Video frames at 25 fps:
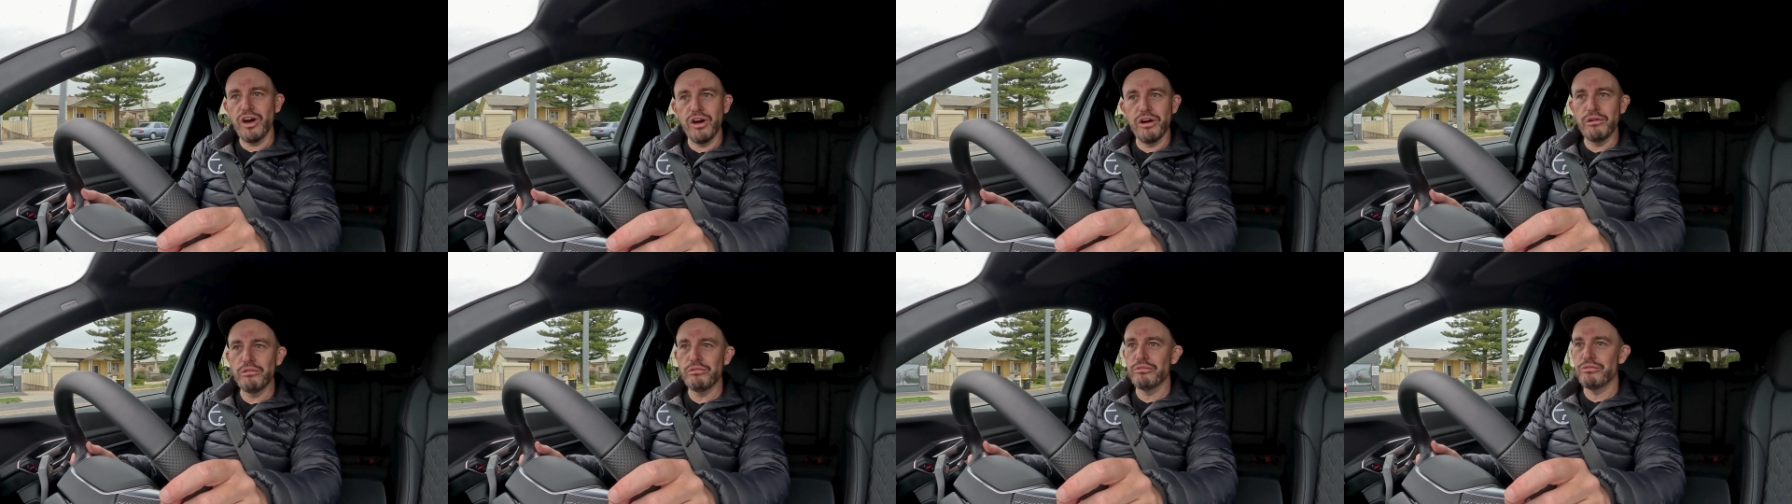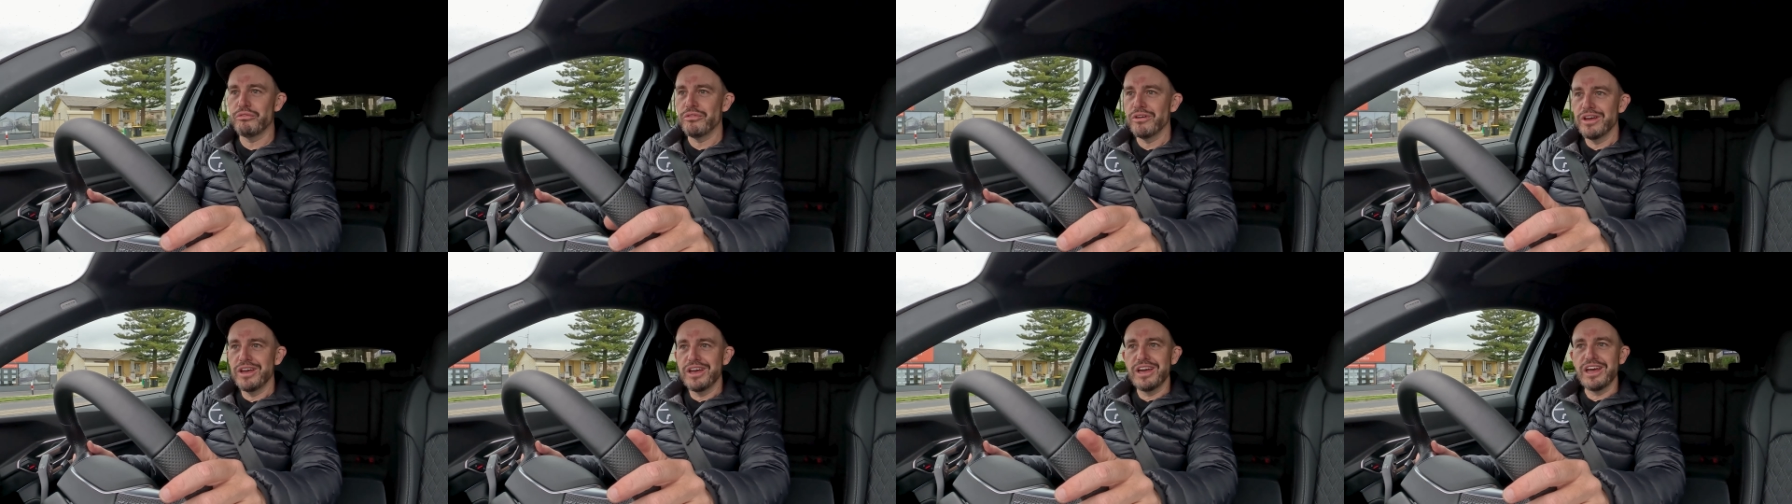
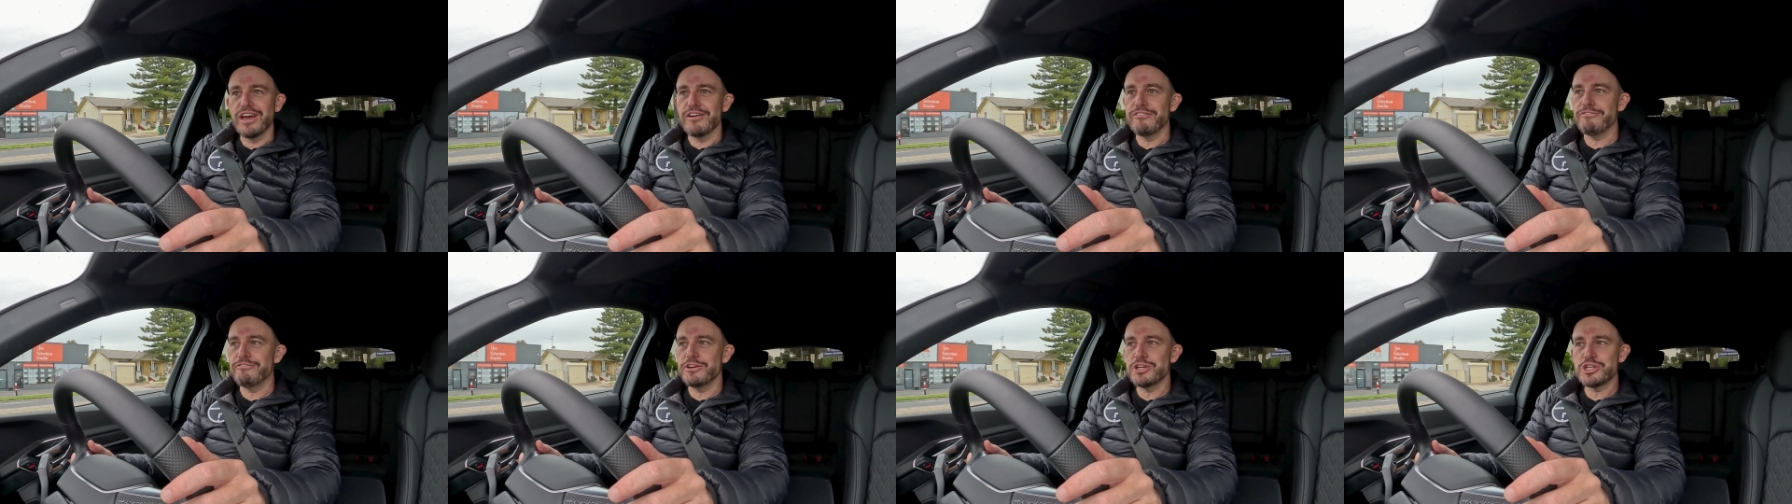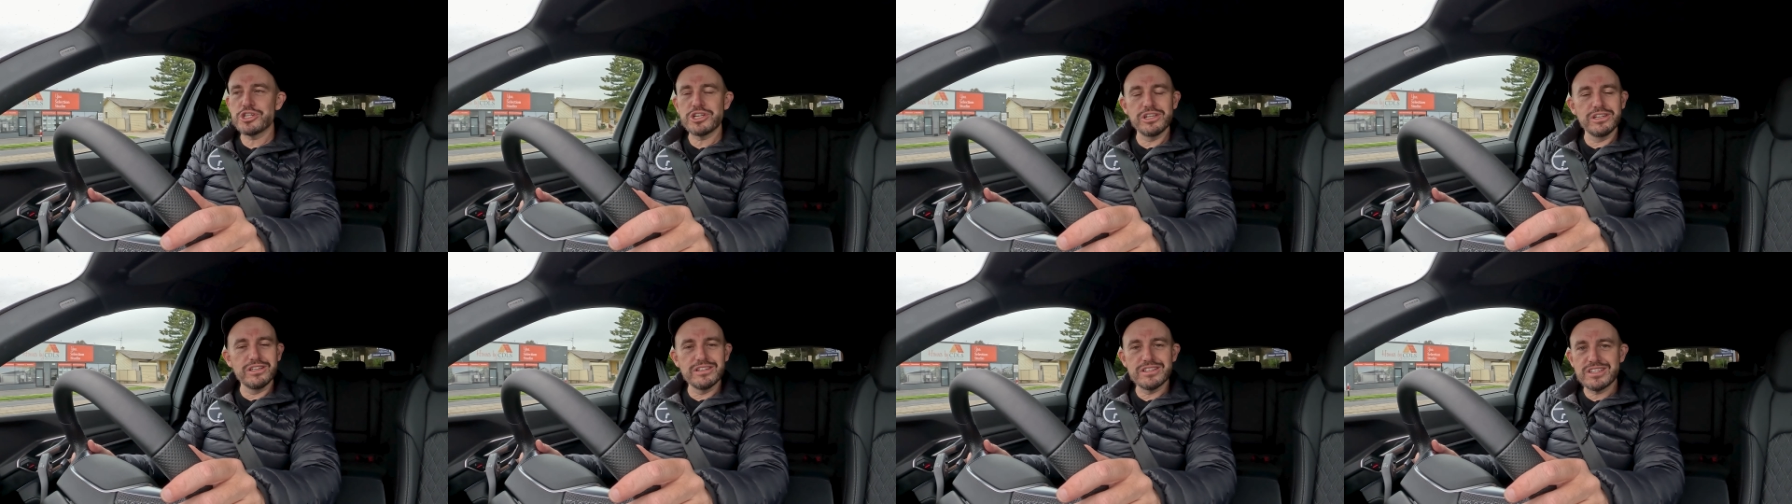of
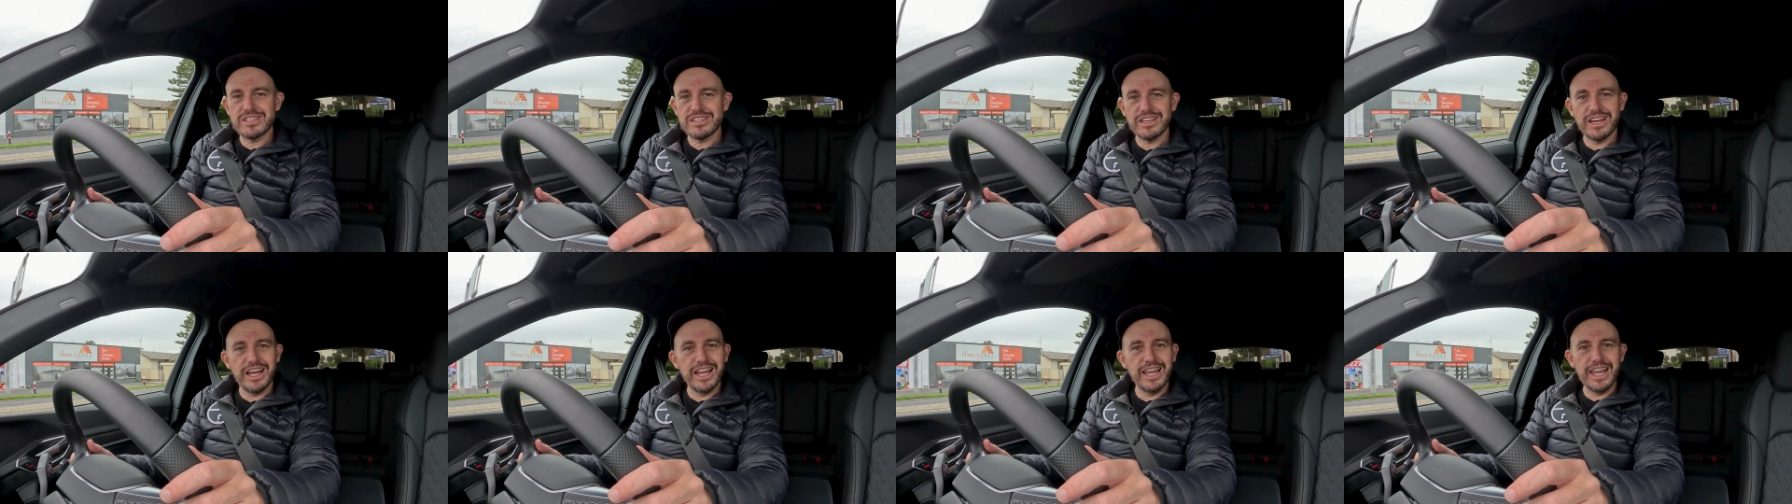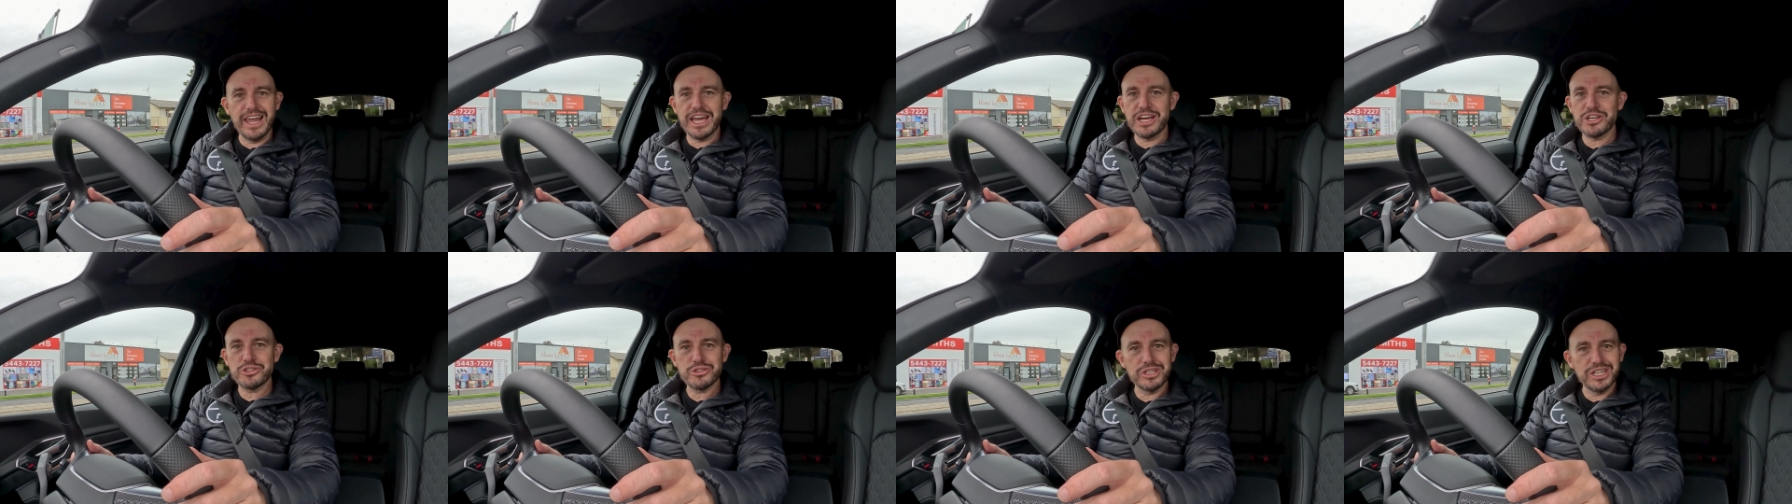efficient
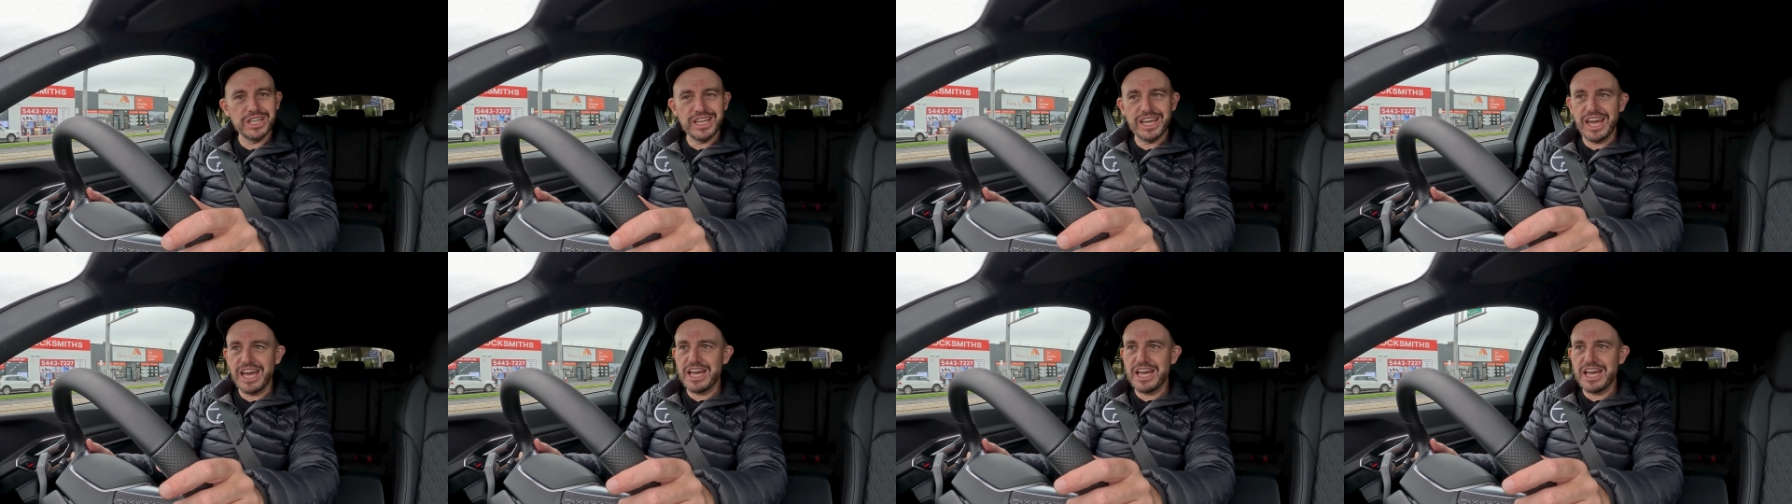electric